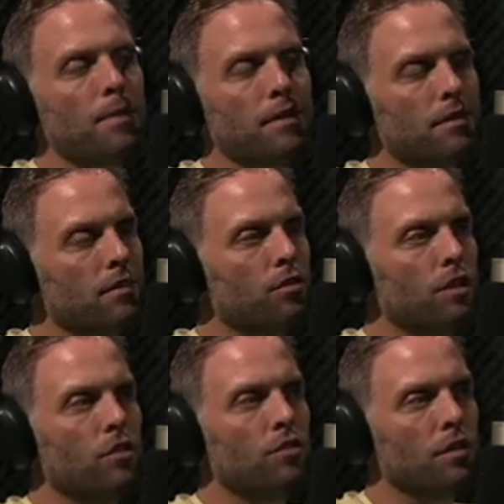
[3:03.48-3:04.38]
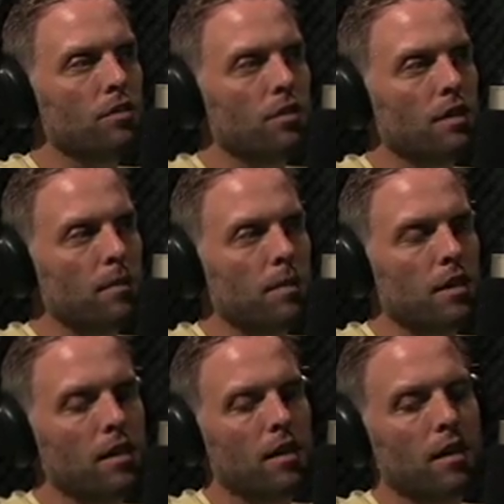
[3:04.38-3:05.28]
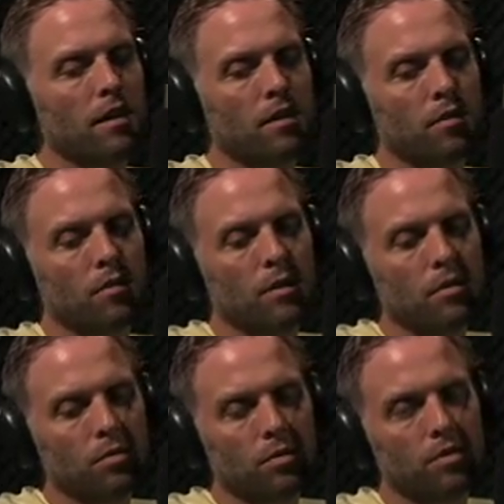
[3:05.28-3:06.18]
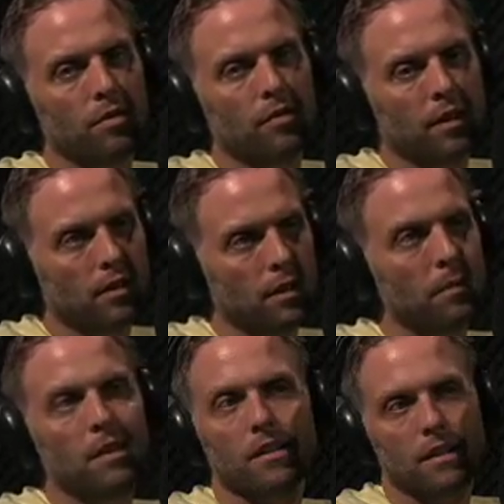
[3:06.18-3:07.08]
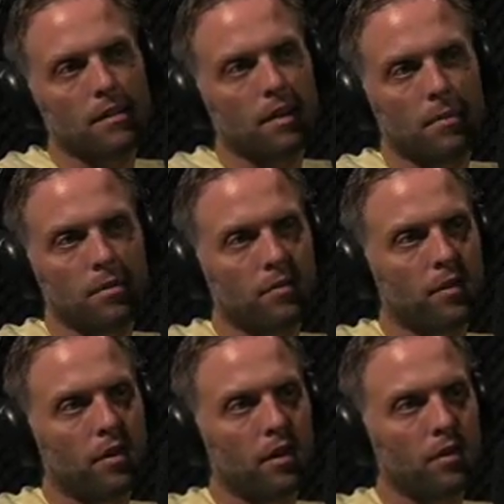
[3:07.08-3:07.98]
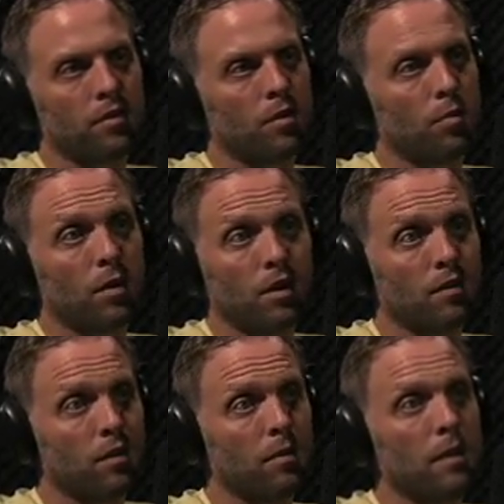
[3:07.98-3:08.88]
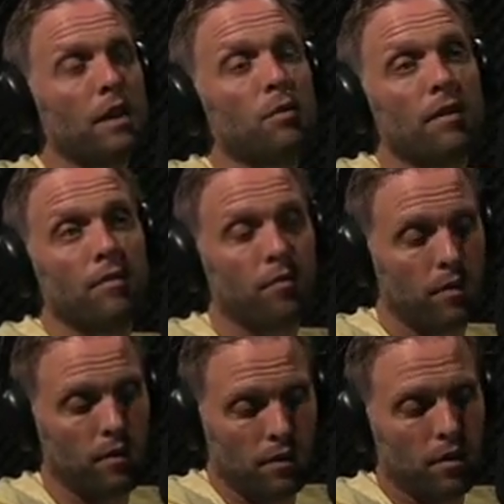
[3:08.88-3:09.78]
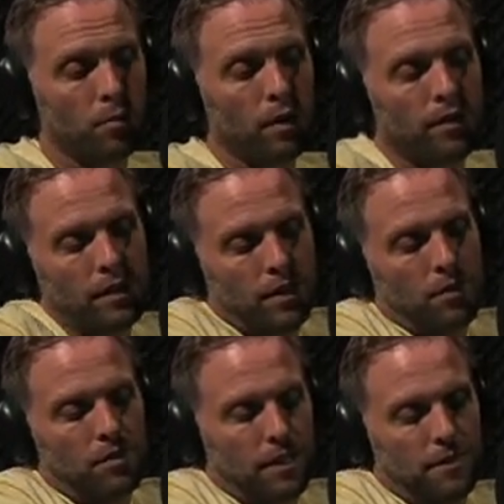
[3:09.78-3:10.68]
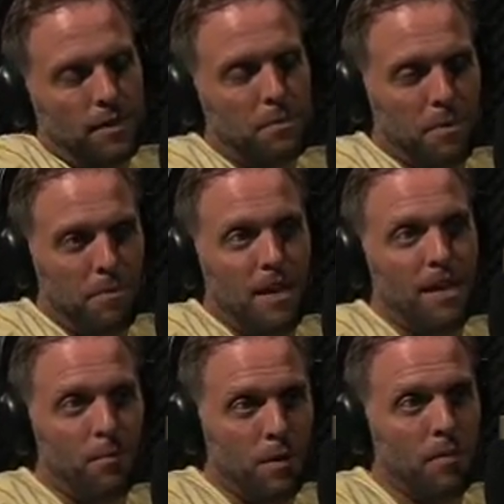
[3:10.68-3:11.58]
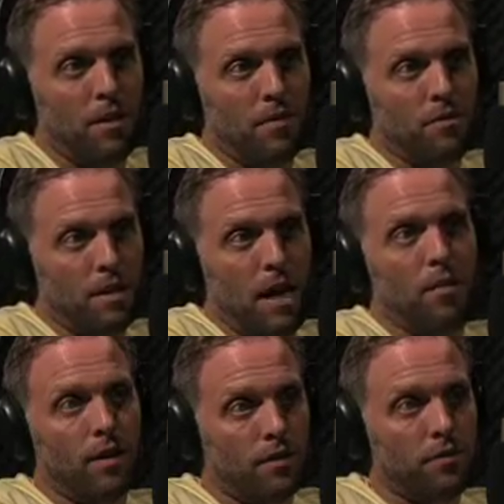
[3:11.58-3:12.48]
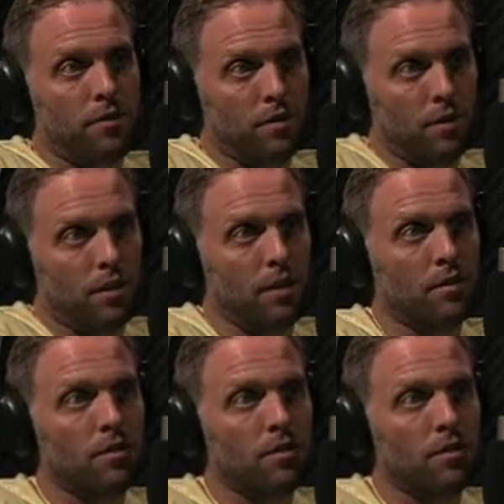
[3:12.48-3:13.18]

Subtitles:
because it's such a limited. The resources are very limited at times as far as what you can do. I mean, they do have the one thing they do is they have separate men and women showering facilities.